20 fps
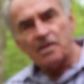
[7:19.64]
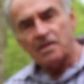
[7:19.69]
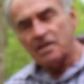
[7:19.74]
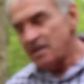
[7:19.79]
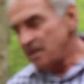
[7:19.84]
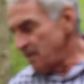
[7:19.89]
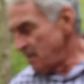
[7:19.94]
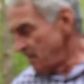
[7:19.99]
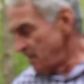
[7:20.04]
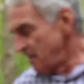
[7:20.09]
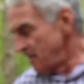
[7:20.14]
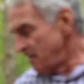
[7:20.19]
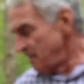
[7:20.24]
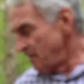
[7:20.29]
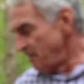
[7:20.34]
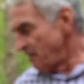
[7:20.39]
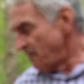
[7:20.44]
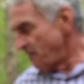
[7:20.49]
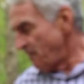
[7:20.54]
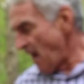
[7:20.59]
the
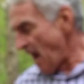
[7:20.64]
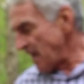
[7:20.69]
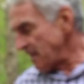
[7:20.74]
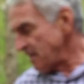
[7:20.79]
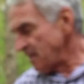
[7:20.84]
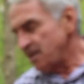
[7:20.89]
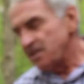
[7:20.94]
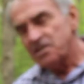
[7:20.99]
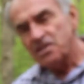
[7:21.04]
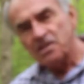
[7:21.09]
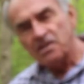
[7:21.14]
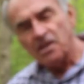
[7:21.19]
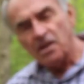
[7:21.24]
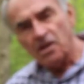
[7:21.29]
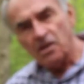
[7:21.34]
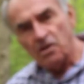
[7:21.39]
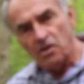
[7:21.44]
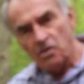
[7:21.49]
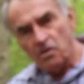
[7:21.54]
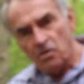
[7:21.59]
fact that it's in the
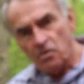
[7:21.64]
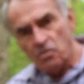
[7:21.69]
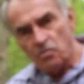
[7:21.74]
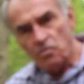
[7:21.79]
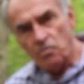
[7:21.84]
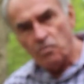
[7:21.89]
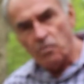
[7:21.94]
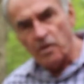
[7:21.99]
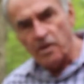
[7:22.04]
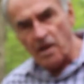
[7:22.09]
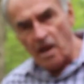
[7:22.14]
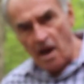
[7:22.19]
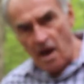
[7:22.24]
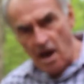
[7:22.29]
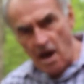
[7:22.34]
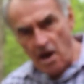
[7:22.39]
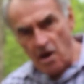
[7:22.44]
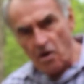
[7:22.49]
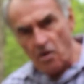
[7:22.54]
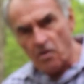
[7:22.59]
canoe with
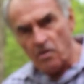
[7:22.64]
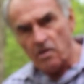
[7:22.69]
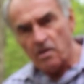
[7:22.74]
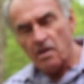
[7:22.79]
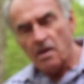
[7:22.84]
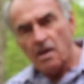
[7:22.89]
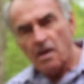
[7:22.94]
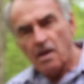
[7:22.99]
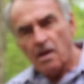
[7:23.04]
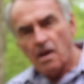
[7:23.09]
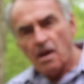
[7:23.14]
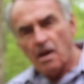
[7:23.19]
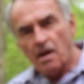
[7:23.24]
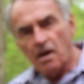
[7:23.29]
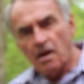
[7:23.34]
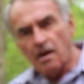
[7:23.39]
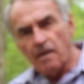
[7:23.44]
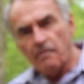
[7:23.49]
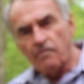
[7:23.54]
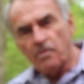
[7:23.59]
air,
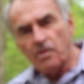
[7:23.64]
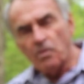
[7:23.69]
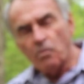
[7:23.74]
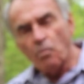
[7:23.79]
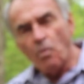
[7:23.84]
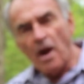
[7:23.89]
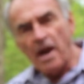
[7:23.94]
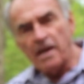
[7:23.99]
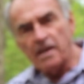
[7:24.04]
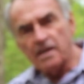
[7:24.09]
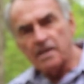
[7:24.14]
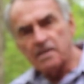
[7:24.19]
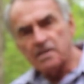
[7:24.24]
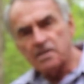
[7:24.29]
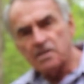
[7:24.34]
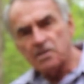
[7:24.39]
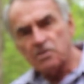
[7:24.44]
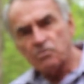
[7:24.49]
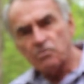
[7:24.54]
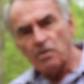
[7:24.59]
the weight is
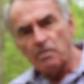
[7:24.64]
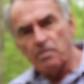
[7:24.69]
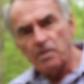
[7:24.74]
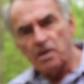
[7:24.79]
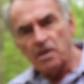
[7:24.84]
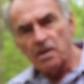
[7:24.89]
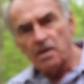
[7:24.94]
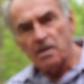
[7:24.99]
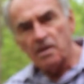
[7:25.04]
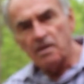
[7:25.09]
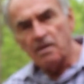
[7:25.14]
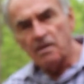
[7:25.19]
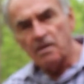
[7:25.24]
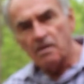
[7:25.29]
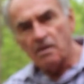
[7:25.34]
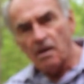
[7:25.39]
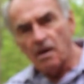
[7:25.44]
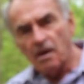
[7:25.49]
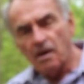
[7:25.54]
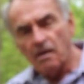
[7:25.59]
distributed,
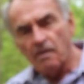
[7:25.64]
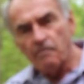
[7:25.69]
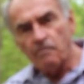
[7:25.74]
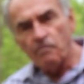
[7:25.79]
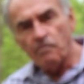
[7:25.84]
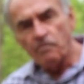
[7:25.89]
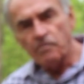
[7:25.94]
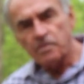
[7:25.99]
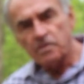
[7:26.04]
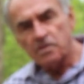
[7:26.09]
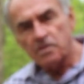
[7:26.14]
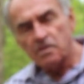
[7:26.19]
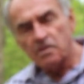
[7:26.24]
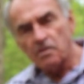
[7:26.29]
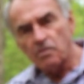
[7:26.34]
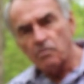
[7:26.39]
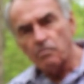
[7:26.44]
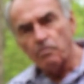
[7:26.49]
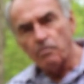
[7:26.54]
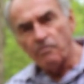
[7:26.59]

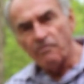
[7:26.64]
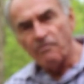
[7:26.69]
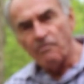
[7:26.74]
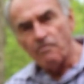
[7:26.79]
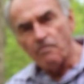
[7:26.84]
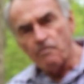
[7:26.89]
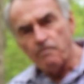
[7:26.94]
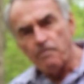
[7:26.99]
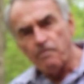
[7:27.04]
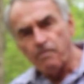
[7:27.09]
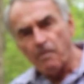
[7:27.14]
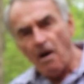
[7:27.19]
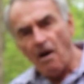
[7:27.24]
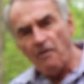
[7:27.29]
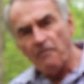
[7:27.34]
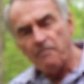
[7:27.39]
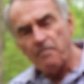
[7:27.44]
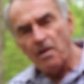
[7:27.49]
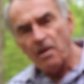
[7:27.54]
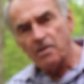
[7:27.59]
the
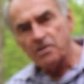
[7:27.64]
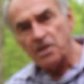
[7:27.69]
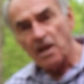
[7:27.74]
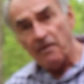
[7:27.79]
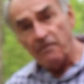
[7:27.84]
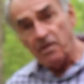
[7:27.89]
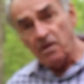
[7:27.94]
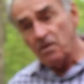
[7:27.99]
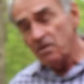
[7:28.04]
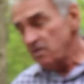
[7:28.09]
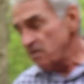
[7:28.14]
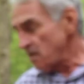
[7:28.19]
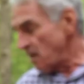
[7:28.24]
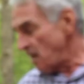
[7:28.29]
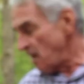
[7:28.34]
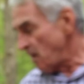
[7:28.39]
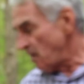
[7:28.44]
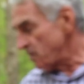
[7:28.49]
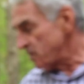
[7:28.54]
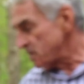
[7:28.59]
golf ball is heavier, the
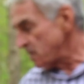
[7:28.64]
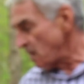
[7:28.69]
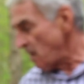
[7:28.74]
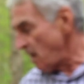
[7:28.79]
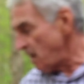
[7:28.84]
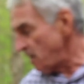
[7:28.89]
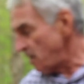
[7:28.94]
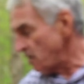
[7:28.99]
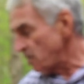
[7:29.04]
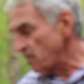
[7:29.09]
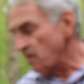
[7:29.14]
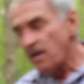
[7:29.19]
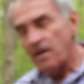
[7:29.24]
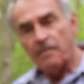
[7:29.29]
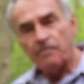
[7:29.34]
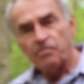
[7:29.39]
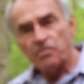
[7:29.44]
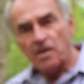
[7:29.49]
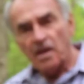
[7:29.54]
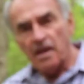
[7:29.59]
air is lighter,
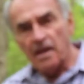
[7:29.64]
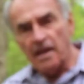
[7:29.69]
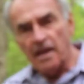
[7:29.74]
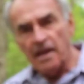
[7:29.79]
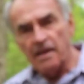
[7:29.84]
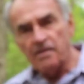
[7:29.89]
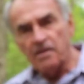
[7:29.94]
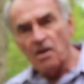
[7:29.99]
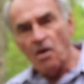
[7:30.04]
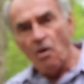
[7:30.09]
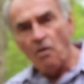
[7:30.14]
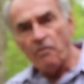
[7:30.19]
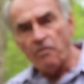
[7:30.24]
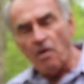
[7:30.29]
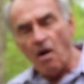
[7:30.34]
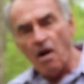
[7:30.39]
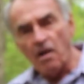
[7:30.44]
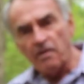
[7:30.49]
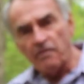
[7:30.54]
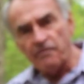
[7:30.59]
and the
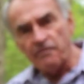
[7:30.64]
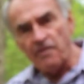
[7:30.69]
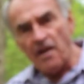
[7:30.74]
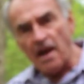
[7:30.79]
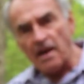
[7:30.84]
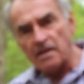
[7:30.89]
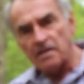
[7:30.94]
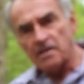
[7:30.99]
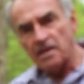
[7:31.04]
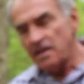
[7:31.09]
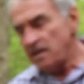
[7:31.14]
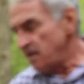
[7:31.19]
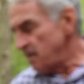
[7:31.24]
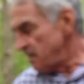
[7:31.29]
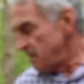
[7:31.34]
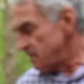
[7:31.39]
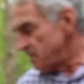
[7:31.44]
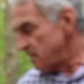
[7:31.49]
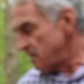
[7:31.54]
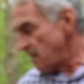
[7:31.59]
overall effect
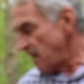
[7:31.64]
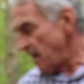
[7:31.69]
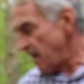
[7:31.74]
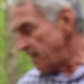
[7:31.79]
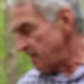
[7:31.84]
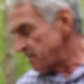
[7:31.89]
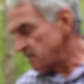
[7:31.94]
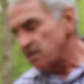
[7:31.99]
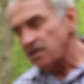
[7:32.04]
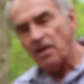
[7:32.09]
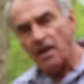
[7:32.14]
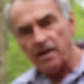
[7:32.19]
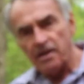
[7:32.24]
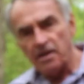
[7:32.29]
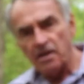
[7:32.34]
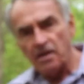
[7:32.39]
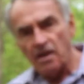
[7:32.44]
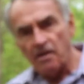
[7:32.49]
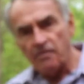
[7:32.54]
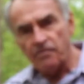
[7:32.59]
is that it's light
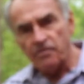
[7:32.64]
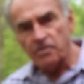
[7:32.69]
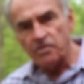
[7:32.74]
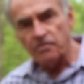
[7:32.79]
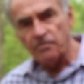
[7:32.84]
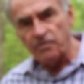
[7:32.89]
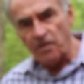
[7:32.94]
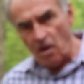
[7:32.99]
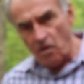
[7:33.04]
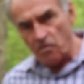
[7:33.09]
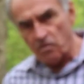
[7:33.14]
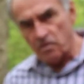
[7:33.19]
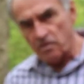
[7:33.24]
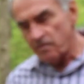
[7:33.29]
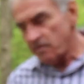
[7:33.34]
enough to float,